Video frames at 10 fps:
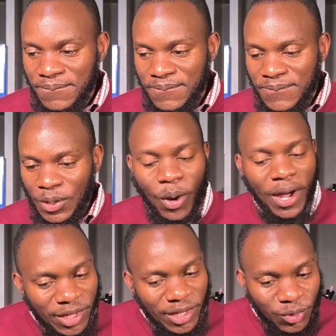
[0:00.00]
Why
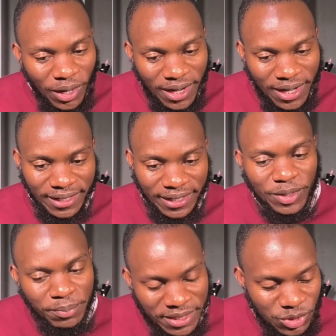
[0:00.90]
are you angry? What
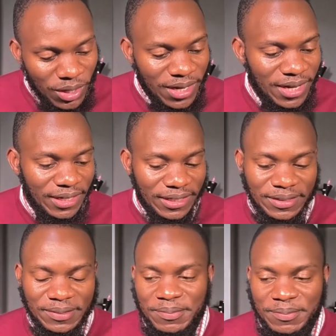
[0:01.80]
makes you angry?
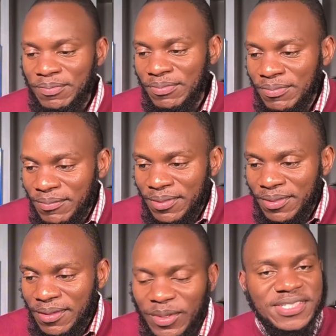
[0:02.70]

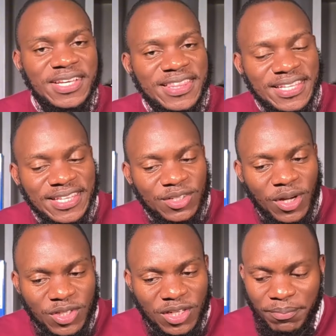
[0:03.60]
What is that thing that you're
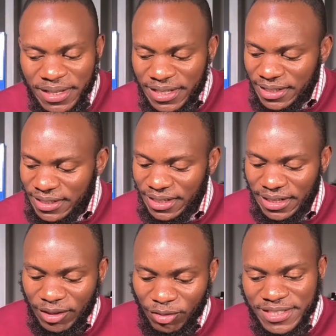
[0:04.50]
actually being
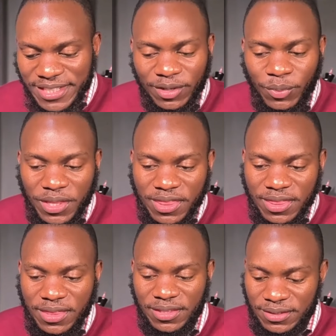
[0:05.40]
overtaken with?
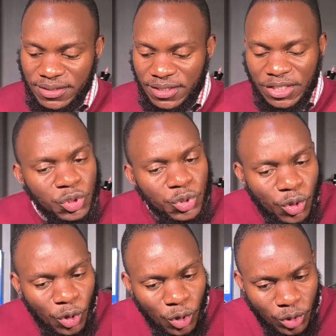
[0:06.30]
Do you know
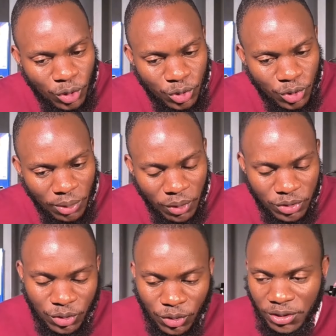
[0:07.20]
God or do you know about
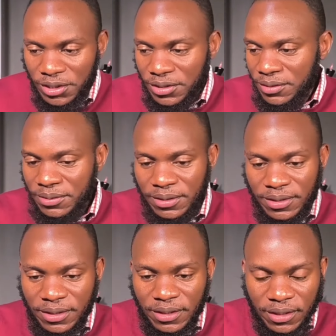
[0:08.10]
God?
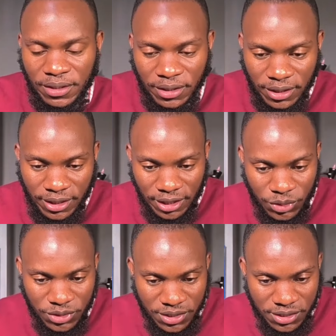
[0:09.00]
Who
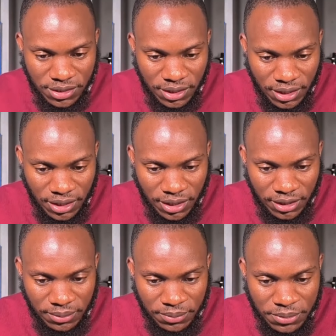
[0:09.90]
is this?
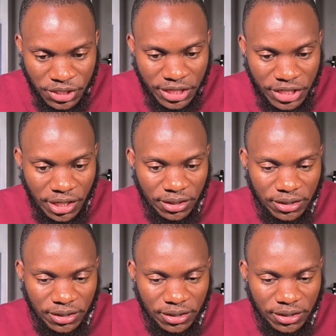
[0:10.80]
Mzeya.